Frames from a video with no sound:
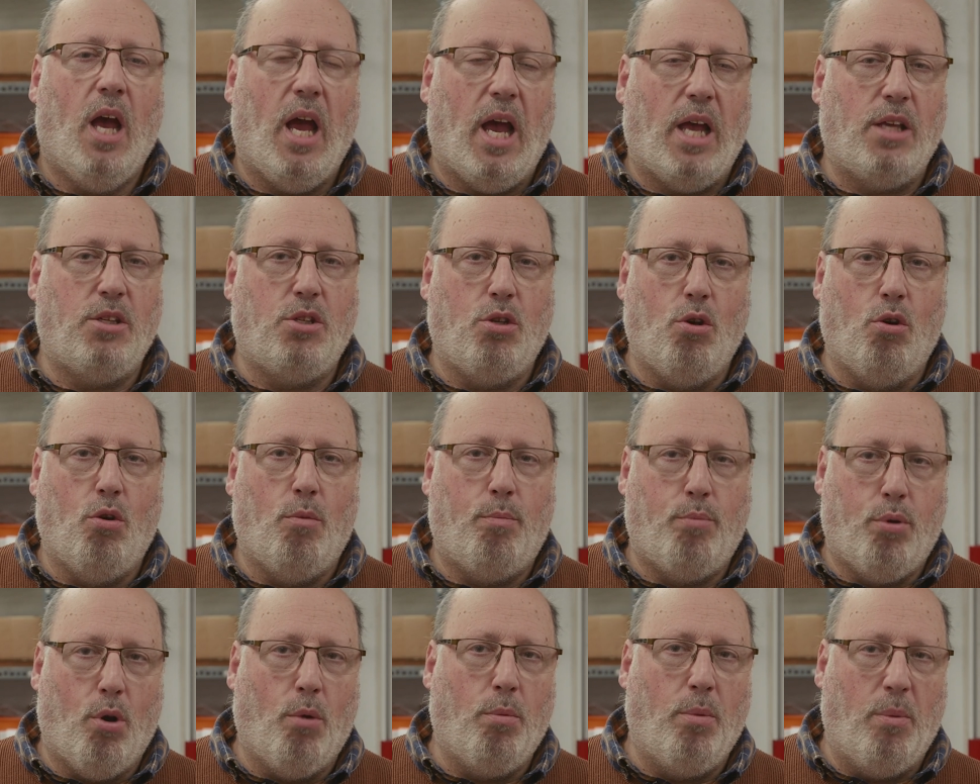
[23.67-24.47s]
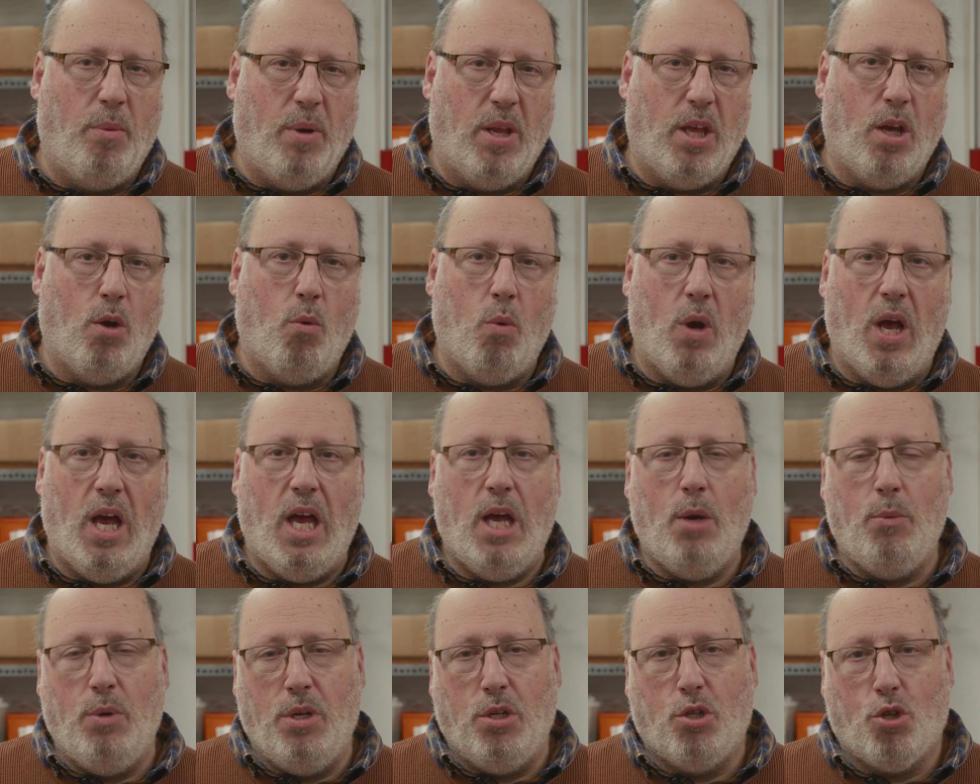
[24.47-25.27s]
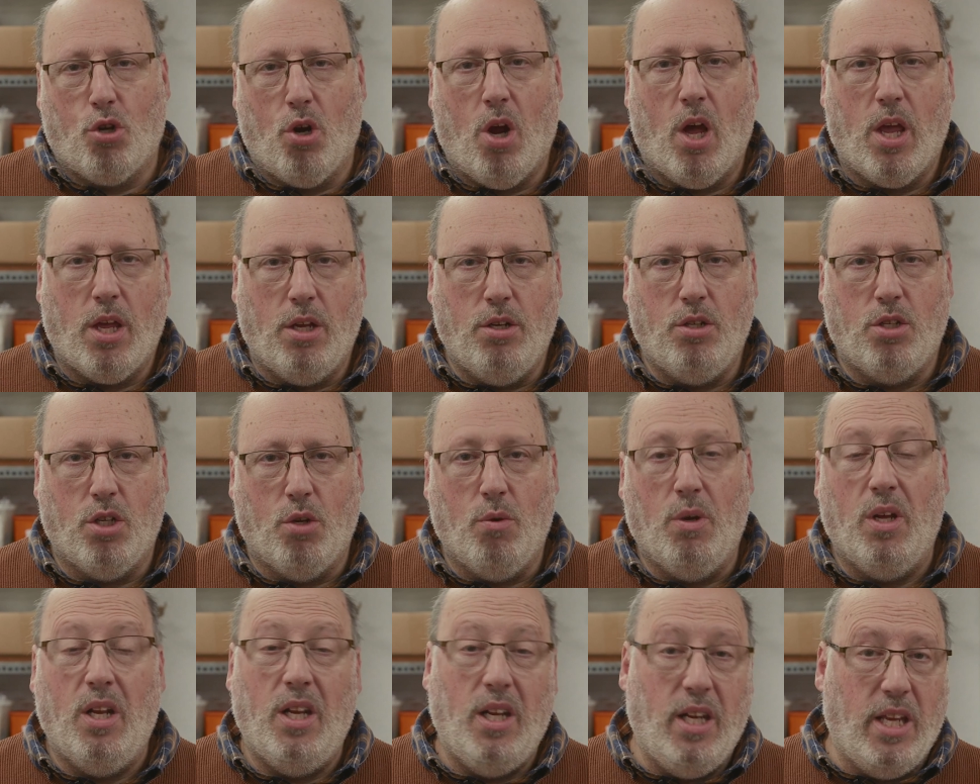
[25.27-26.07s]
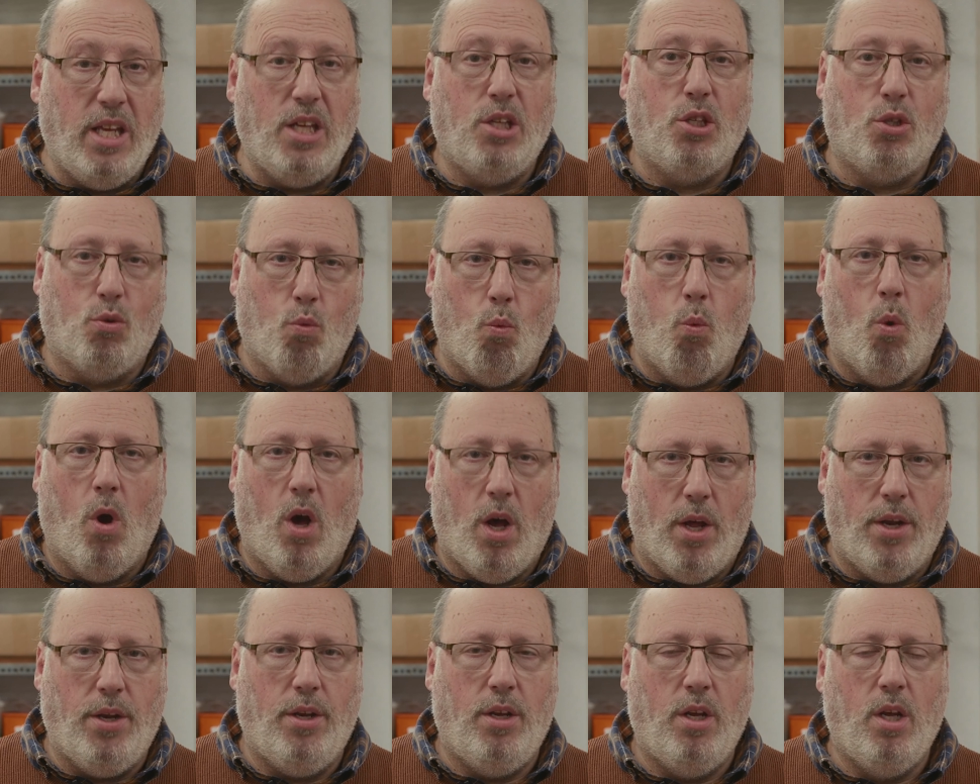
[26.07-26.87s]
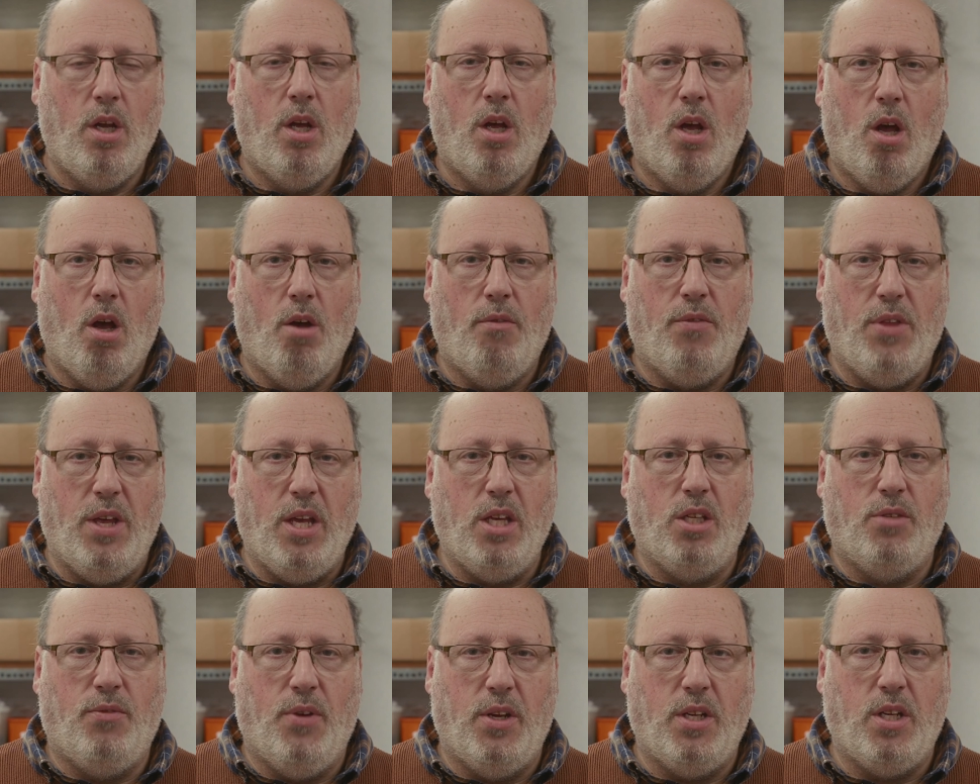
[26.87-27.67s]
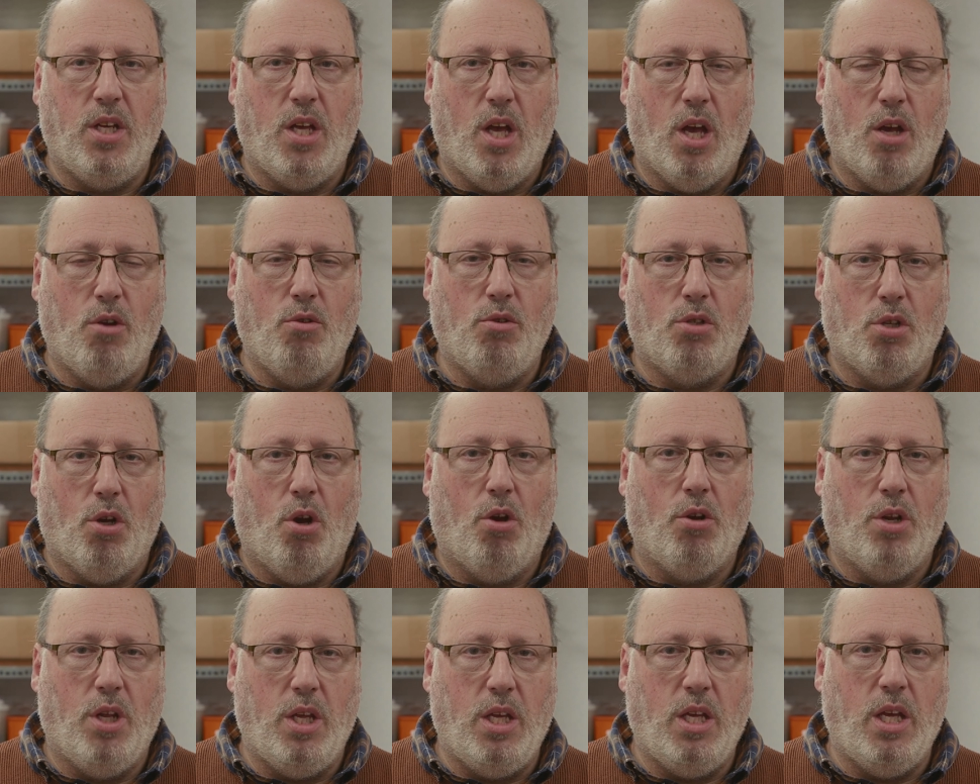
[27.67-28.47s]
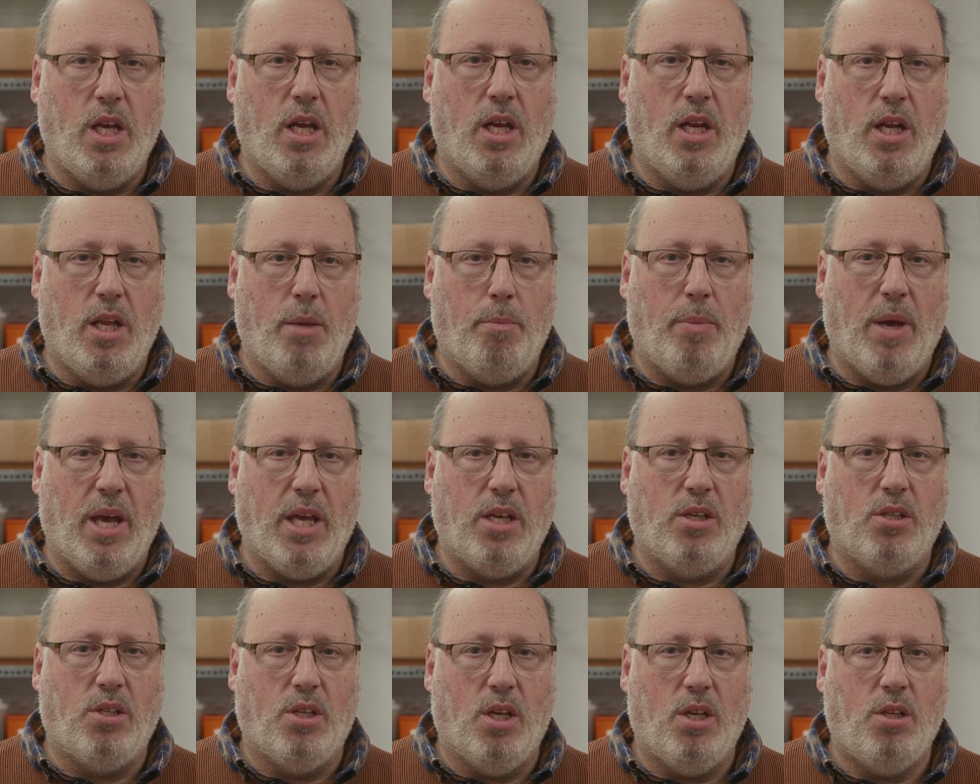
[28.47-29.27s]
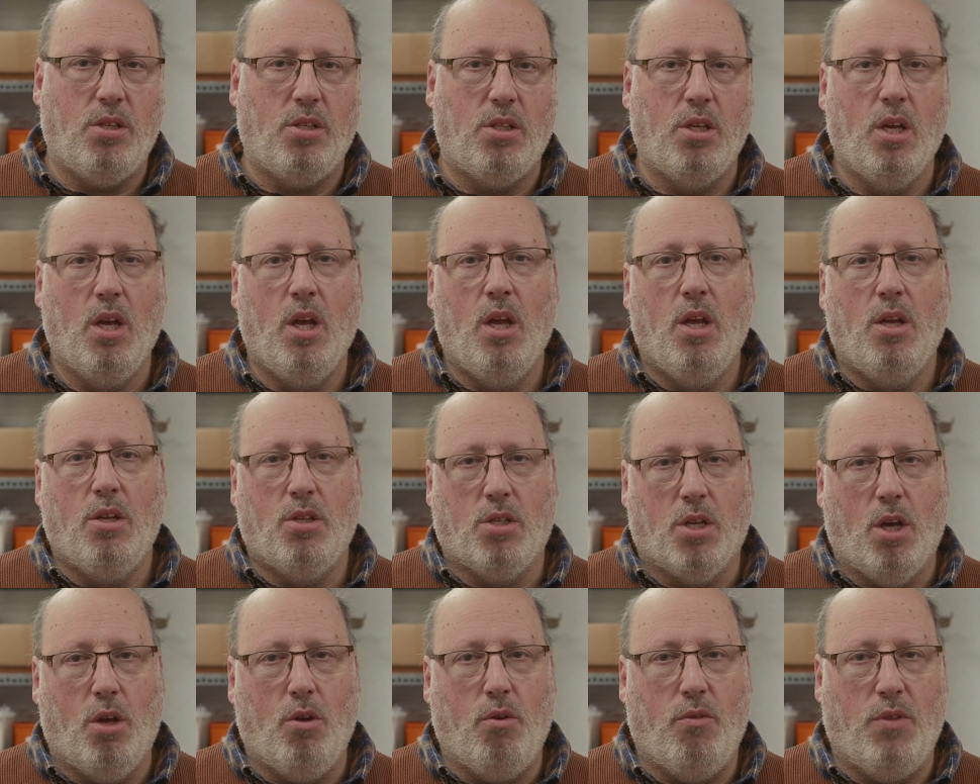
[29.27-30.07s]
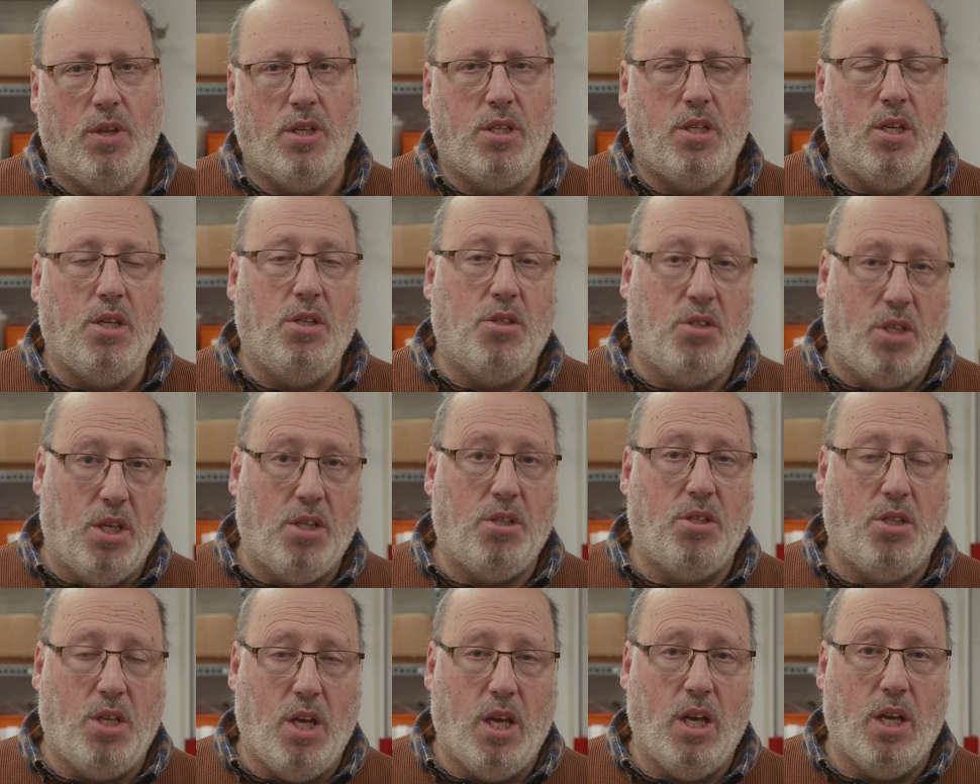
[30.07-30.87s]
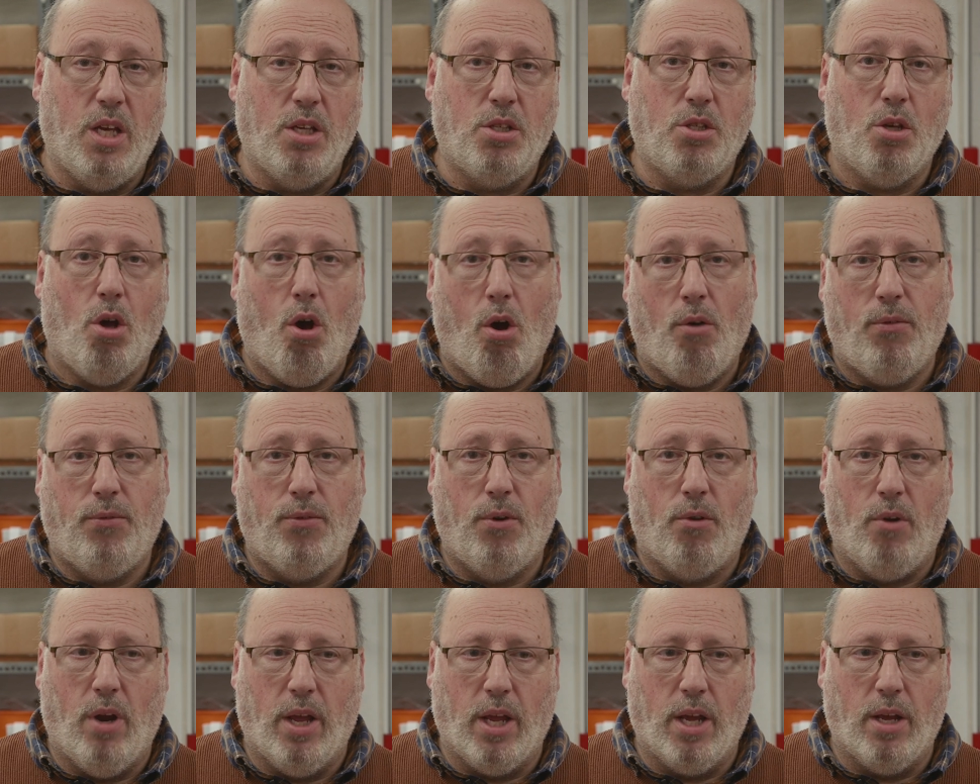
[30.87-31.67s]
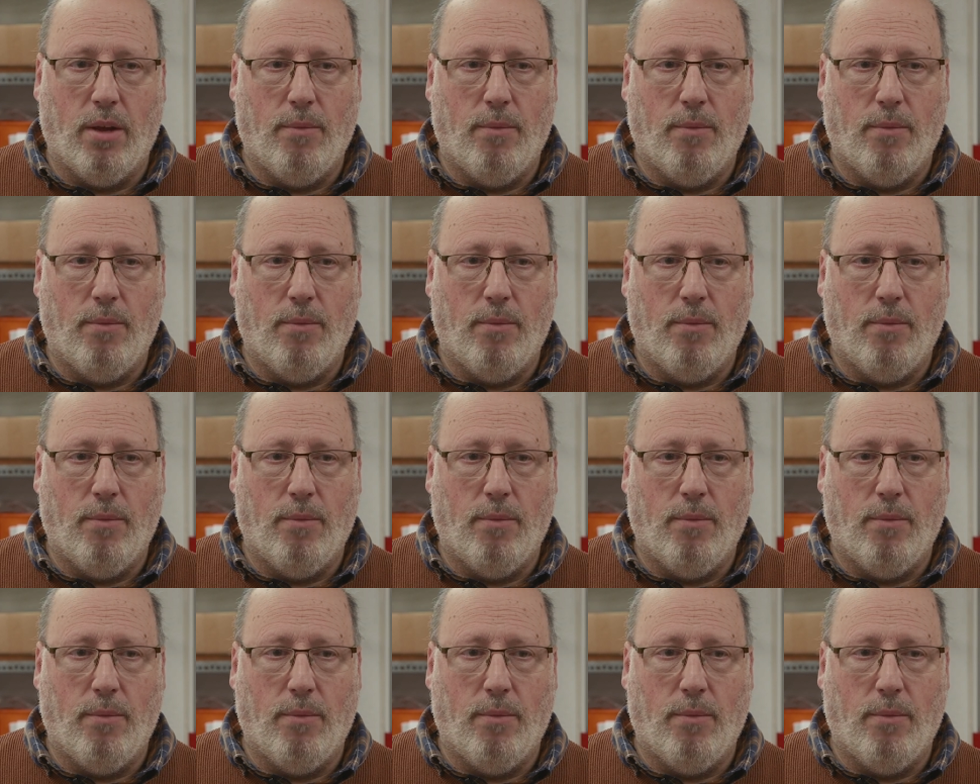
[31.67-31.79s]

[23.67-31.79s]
As you're probably aware, we try and do at least one of these videos on a yearly basis, so this is this year's offering.